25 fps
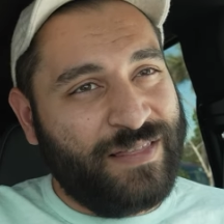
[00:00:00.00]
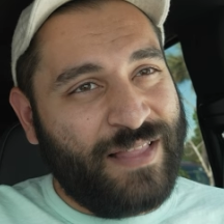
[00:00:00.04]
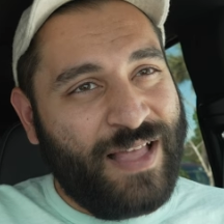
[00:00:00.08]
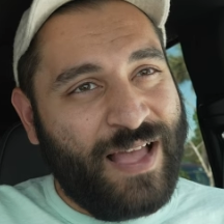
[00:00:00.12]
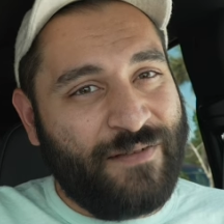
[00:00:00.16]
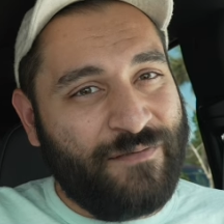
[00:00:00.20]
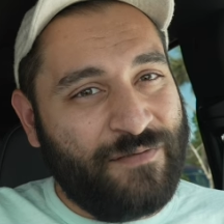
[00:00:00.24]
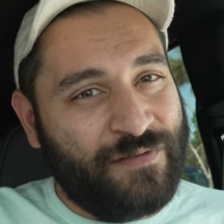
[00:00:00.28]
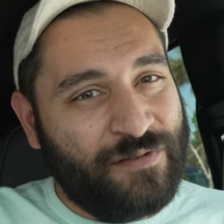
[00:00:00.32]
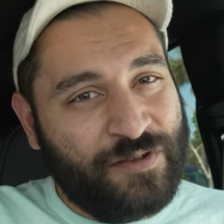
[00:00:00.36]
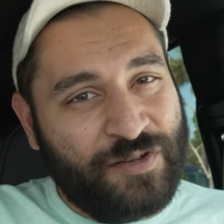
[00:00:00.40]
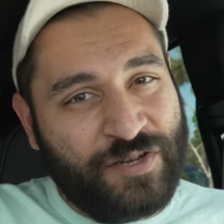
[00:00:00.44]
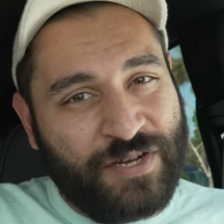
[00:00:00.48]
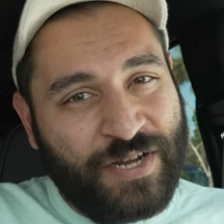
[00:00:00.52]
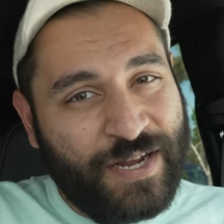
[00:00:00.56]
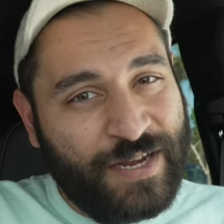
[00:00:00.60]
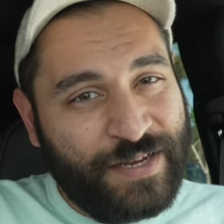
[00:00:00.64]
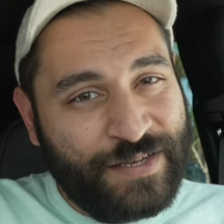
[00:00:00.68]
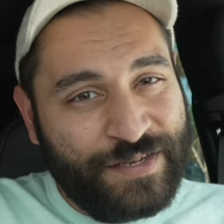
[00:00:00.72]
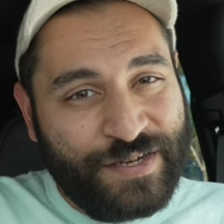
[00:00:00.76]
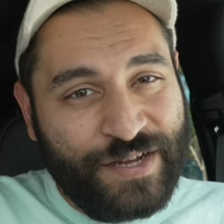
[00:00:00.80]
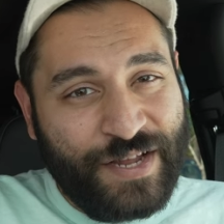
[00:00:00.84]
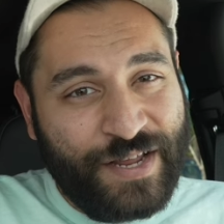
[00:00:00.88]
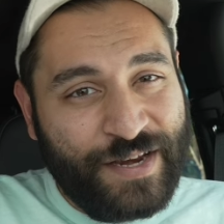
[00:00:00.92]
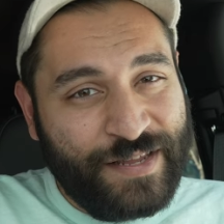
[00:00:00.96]
not really
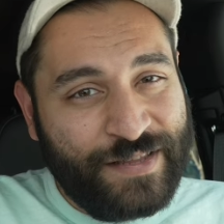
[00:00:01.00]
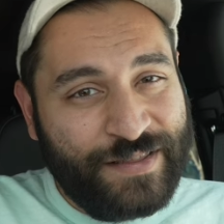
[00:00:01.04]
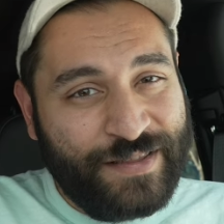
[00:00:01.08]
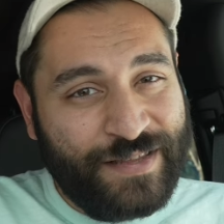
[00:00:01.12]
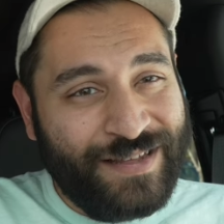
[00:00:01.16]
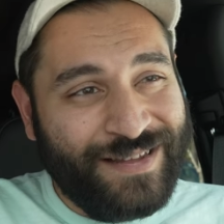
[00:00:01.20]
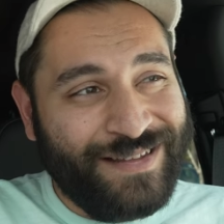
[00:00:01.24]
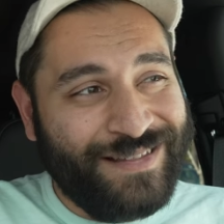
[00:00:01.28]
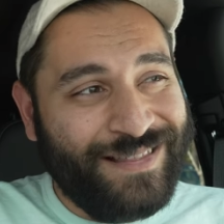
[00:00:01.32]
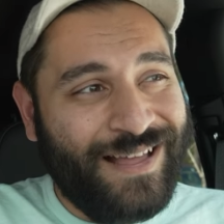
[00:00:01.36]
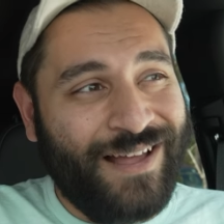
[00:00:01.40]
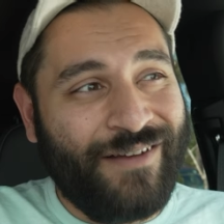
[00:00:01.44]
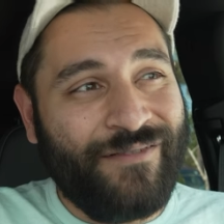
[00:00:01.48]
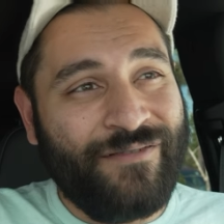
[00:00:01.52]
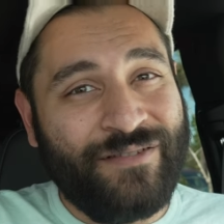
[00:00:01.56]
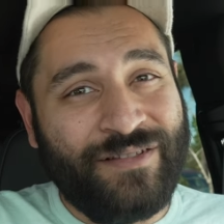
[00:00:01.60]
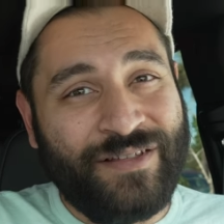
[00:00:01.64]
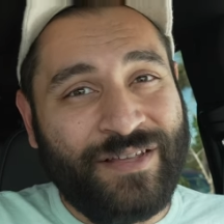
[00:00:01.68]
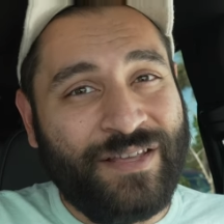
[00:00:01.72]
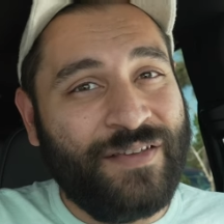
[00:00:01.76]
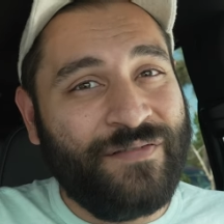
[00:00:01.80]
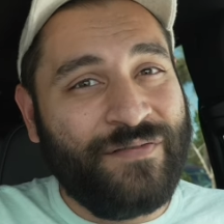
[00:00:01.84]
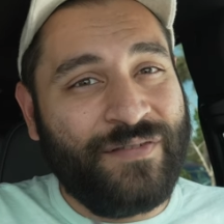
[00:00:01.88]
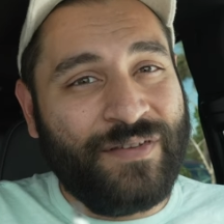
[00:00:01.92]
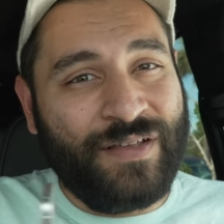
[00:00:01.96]
changing anything and not really
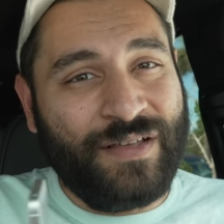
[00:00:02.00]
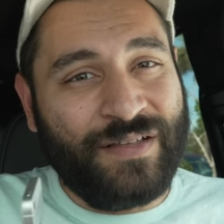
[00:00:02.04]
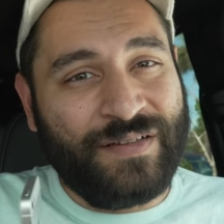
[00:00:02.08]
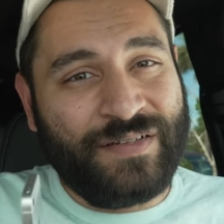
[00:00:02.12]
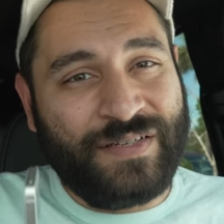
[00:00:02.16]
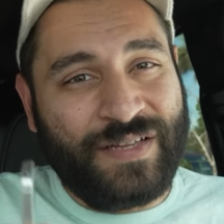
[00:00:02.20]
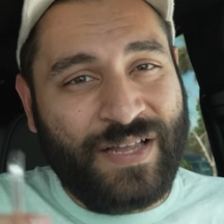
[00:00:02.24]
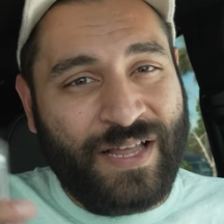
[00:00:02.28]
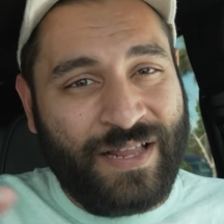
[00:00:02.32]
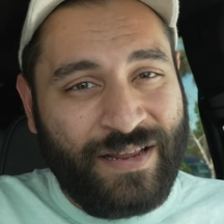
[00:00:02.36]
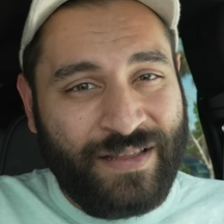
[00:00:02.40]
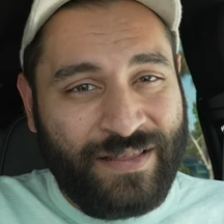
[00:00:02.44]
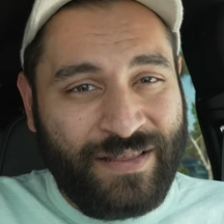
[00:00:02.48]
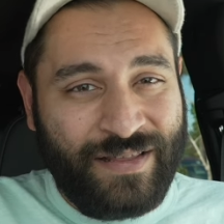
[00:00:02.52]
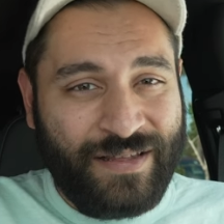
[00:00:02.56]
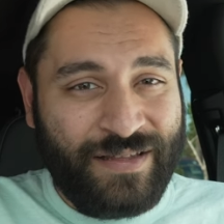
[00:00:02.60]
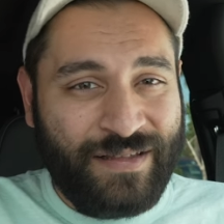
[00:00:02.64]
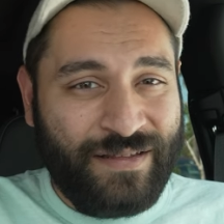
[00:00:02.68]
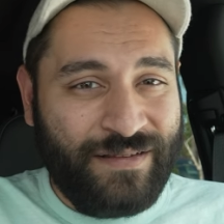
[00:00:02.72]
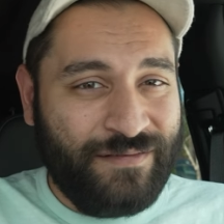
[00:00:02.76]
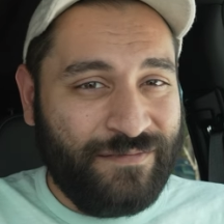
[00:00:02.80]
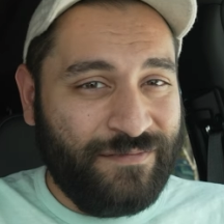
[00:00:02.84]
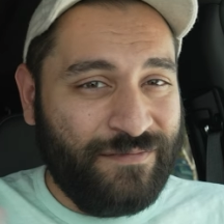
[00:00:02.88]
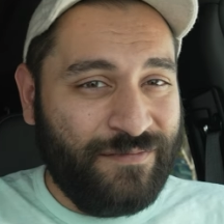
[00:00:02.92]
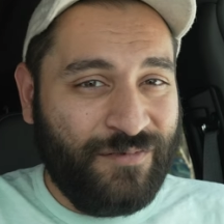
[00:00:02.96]
giving us
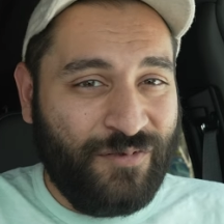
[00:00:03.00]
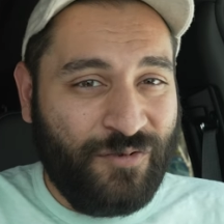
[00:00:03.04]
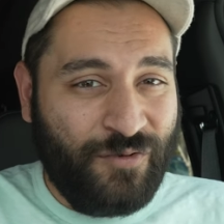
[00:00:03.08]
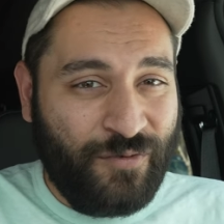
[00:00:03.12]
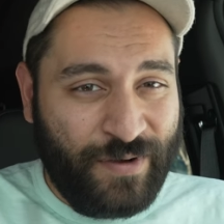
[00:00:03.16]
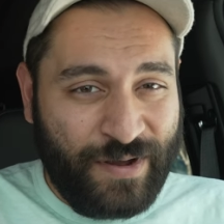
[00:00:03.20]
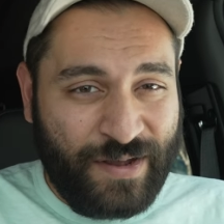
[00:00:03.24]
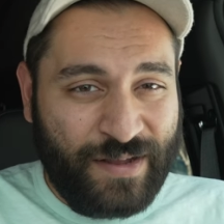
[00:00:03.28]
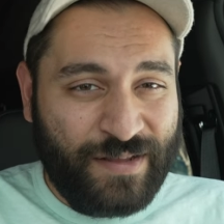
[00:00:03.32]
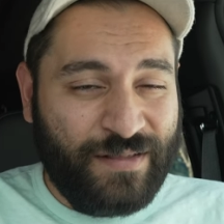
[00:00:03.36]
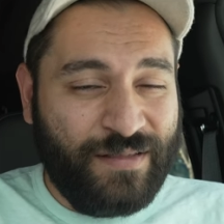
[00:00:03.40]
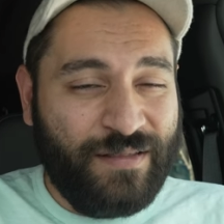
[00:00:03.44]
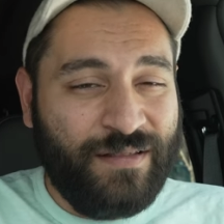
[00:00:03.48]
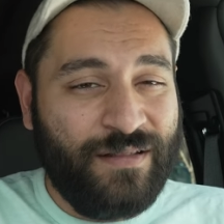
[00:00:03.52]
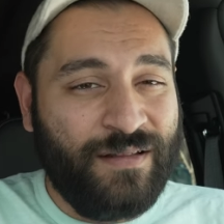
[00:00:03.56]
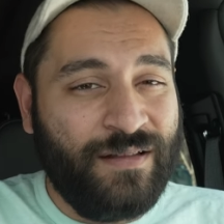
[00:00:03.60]
anything great,